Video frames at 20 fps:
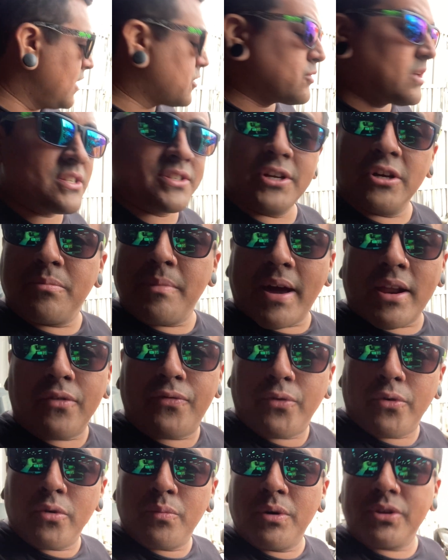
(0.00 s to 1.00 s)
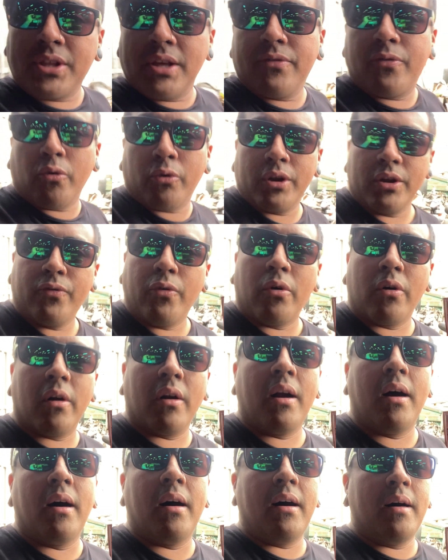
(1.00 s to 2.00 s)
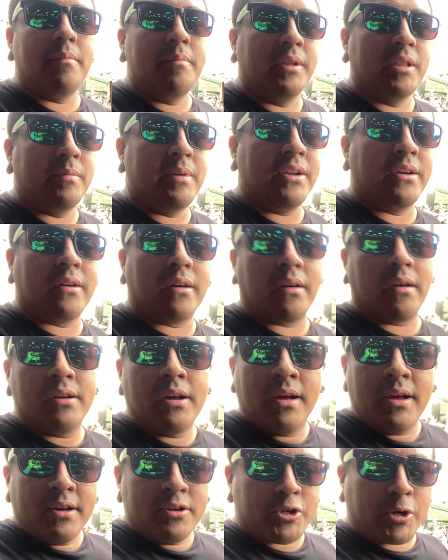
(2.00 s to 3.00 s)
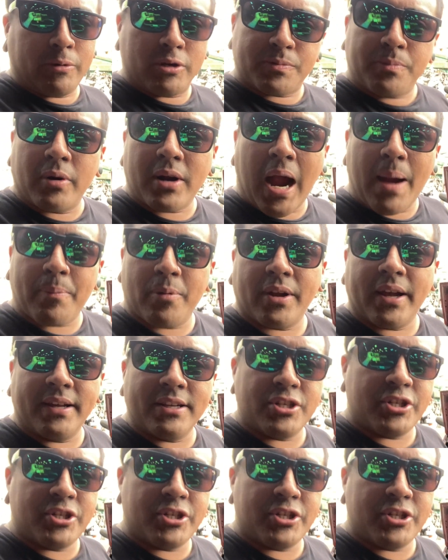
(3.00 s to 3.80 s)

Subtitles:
treadstone manifold with a 44 millimeter Turbo Smart Hypergate